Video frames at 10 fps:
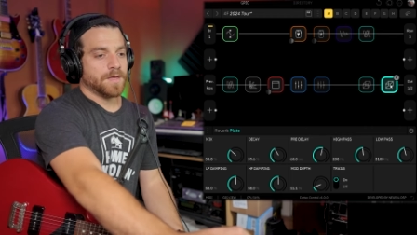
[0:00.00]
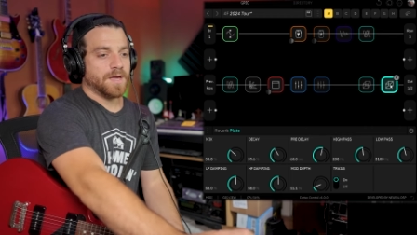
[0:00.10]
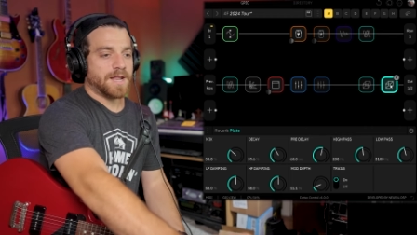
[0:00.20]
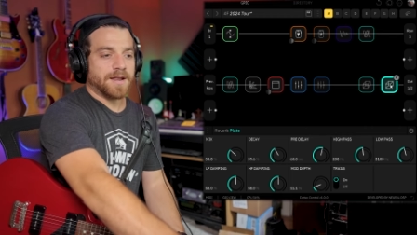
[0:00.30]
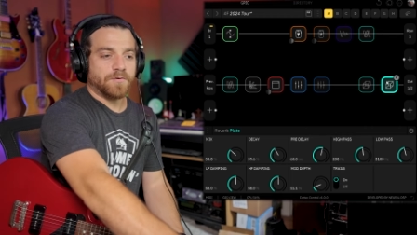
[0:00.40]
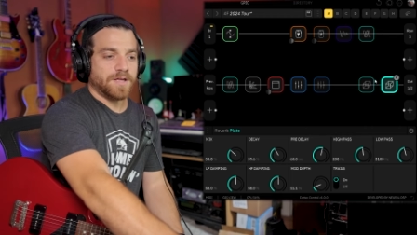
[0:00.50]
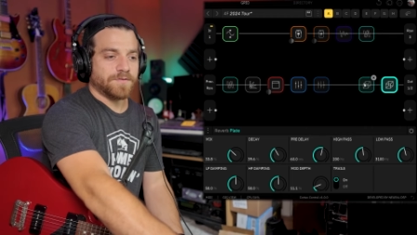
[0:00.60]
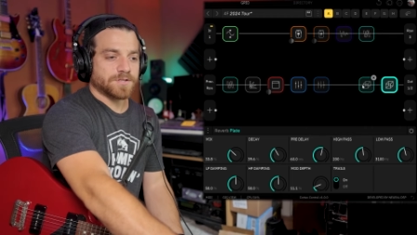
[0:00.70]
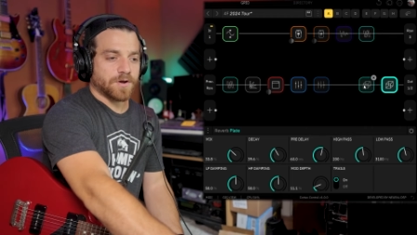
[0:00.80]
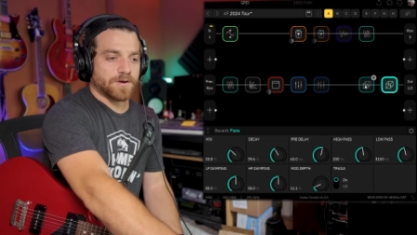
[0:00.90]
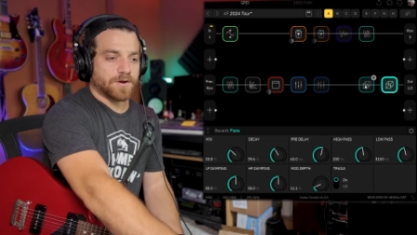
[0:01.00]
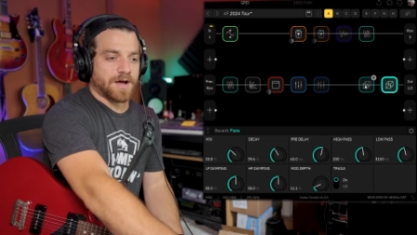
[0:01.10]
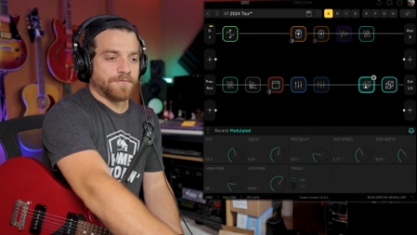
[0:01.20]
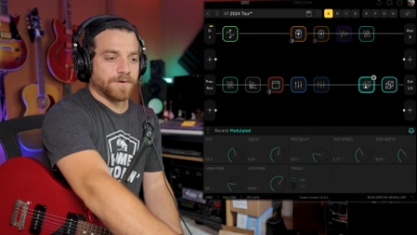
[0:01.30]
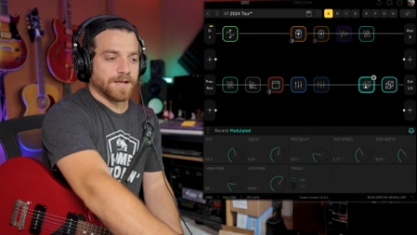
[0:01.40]
And I don't even turn it
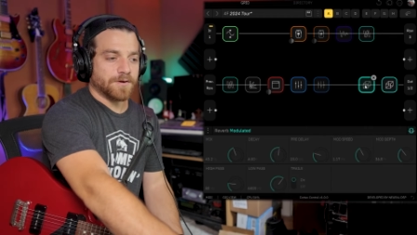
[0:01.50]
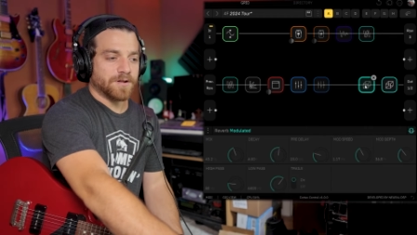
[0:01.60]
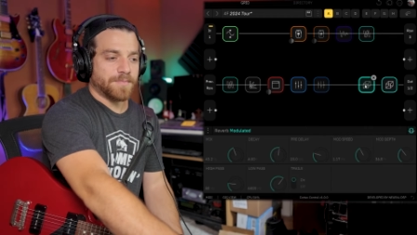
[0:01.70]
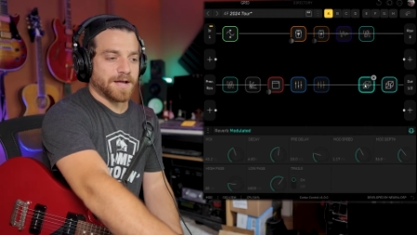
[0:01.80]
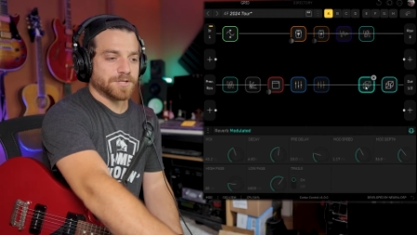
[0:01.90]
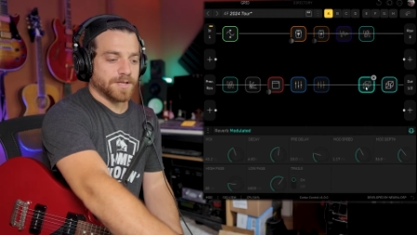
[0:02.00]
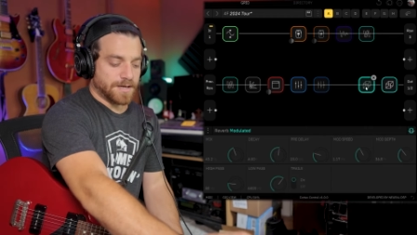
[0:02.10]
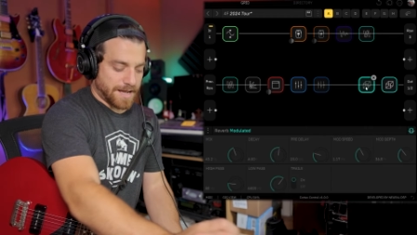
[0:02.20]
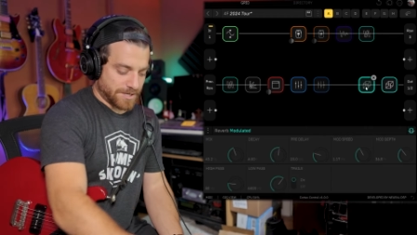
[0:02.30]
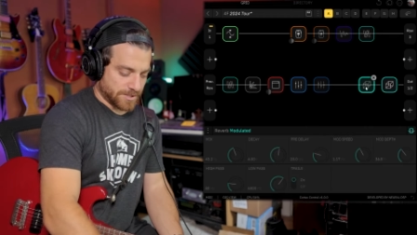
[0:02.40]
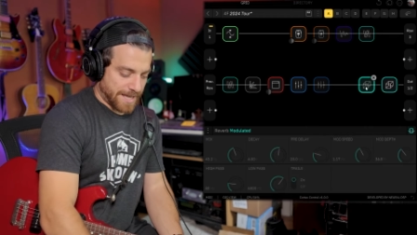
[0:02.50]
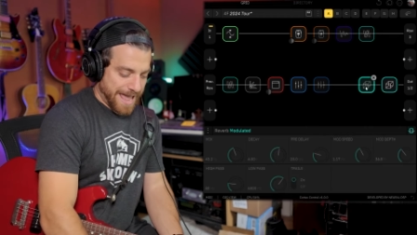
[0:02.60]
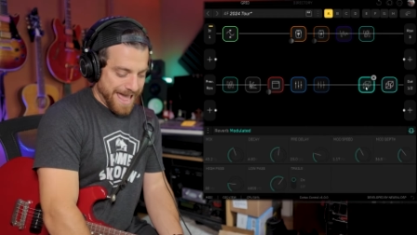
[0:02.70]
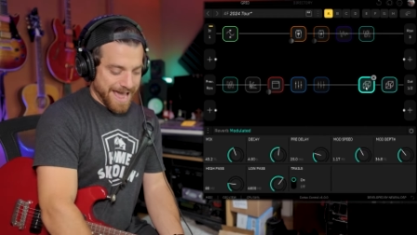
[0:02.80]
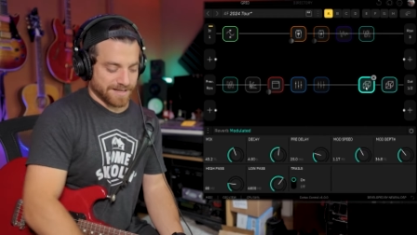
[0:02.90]
off when I go to modulated. I just
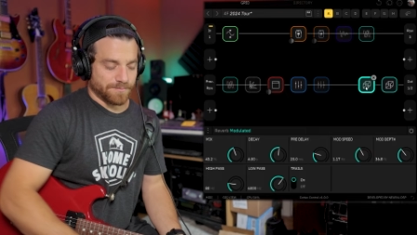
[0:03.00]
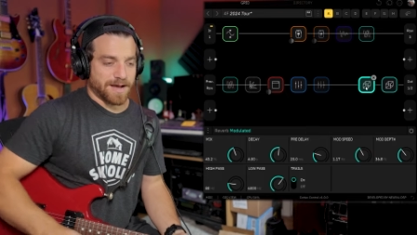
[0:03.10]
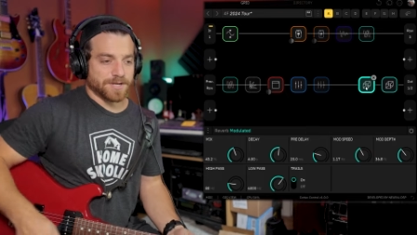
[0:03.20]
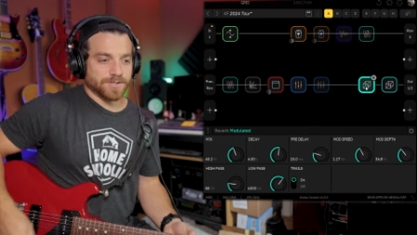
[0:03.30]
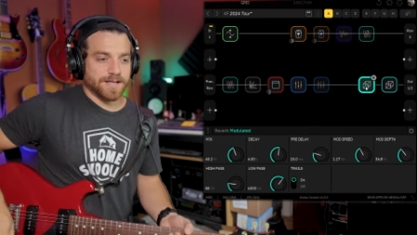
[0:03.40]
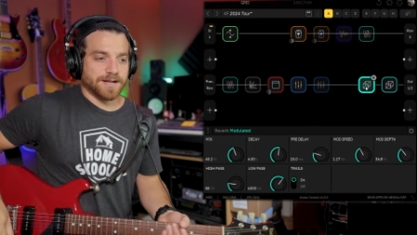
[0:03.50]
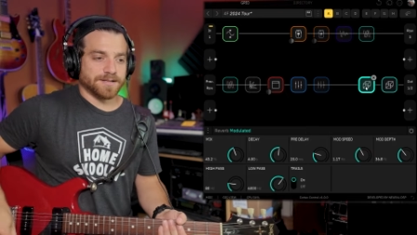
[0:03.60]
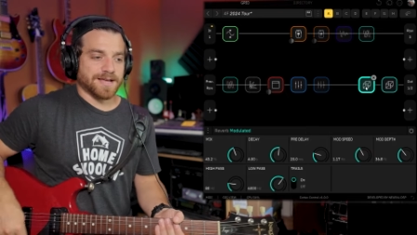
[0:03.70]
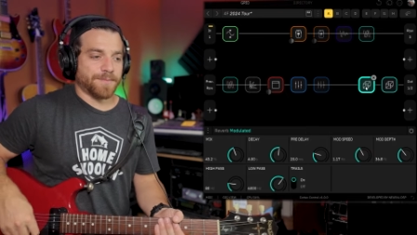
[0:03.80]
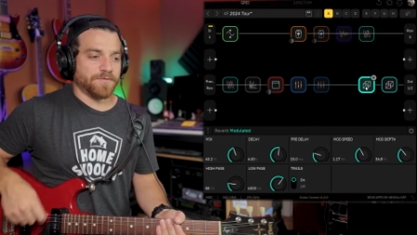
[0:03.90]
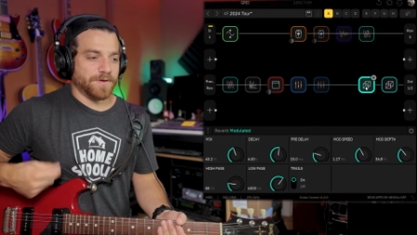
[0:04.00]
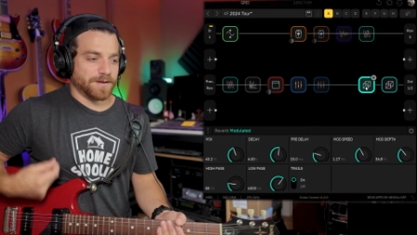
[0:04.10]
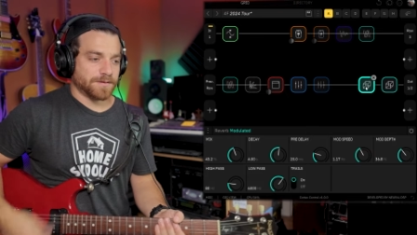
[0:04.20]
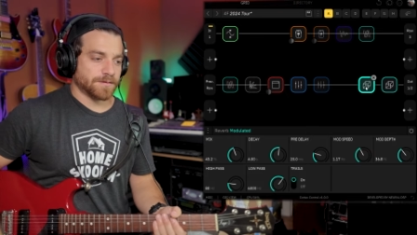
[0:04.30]
add the modulated on top of it.